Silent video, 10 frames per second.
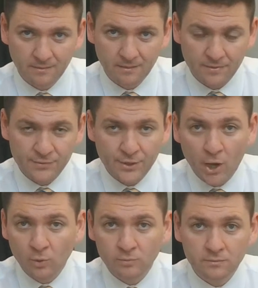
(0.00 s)
And
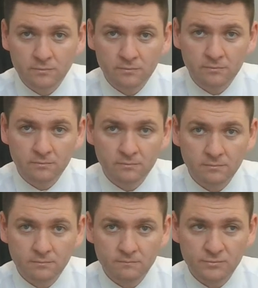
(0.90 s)
don't
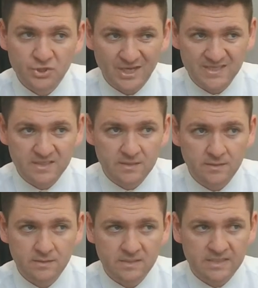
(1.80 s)
just
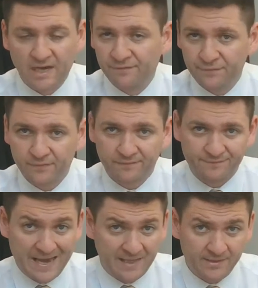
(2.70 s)
self
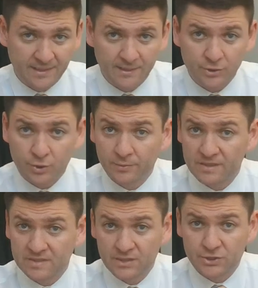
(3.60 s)
validate your
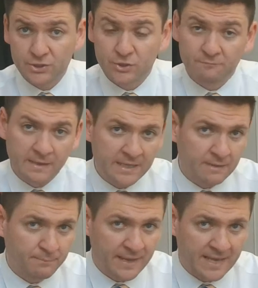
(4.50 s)
decisions you've made
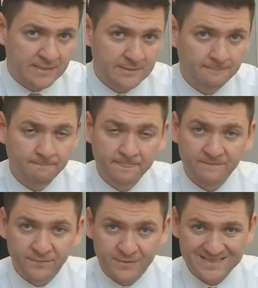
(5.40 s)
in the past
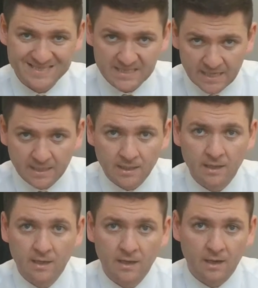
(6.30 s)
for the sake
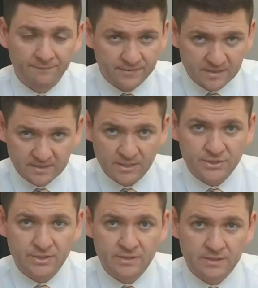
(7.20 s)
of
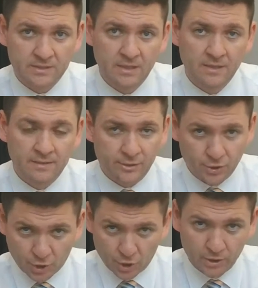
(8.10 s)
decisions that you're
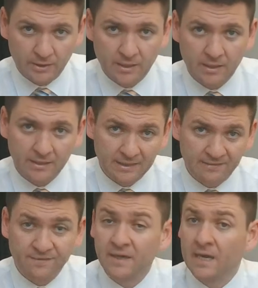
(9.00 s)
currently
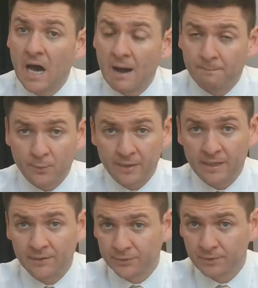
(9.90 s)
living and operating
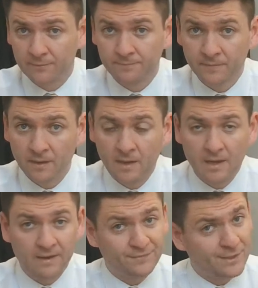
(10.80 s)
under.
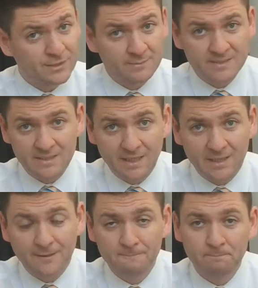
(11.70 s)
If there's a
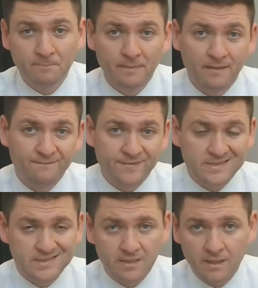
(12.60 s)
mistake,
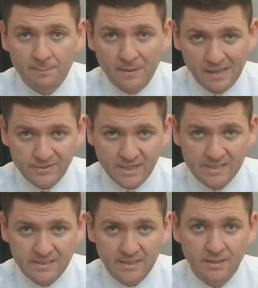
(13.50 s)
fix it,
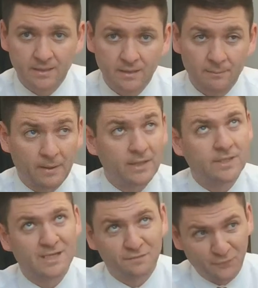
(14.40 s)
apologize it,
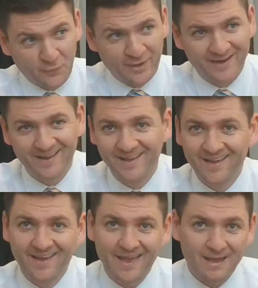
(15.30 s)
apologize for it,
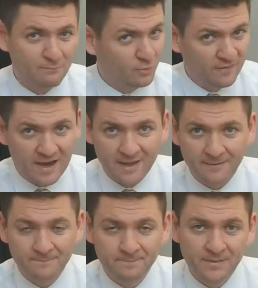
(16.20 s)
and move
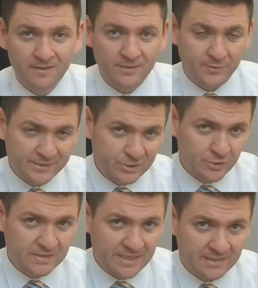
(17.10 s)
on. There is no
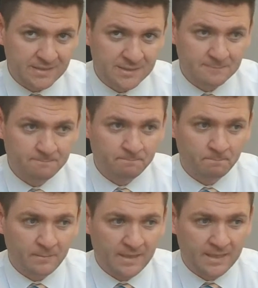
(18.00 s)
sense
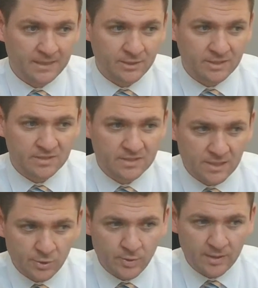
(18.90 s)
and
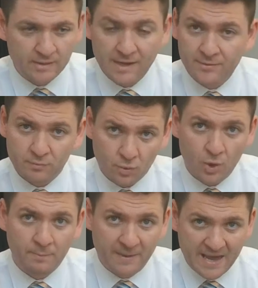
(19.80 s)
continuing down the
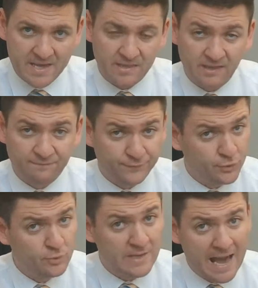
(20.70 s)
wrong path if
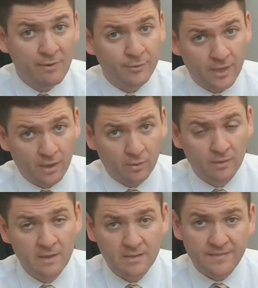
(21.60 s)
you now
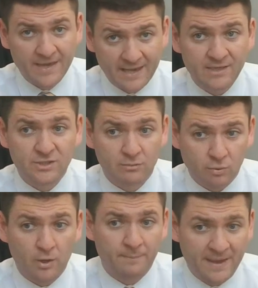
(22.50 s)
know that that is the
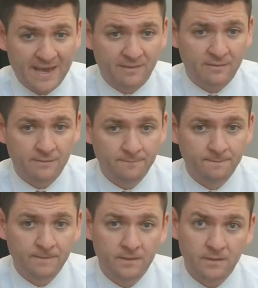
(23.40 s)
wrong path.
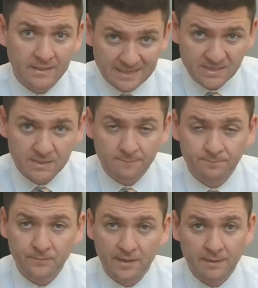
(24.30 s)
Yes,
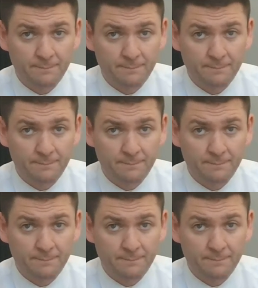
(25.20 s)
in the